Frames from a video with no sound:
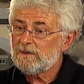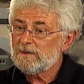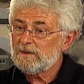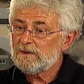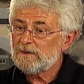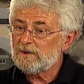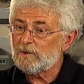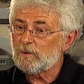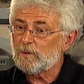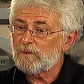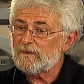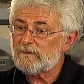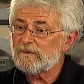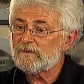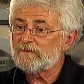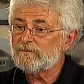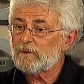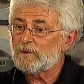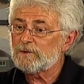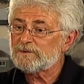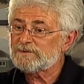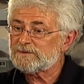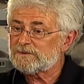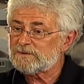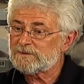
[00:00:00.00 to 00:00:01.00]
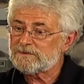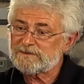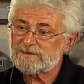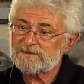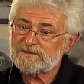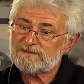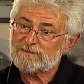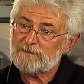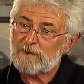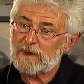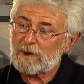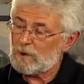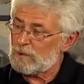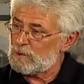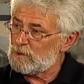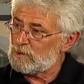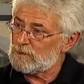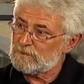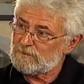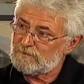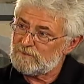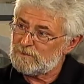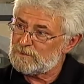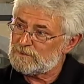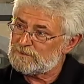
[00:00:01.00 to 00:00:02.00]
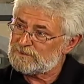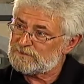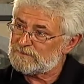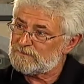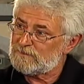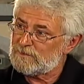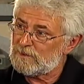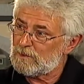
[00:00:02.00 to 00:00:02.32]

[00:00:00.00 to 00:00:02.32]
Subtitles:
We've been fortunate to see some aerial views of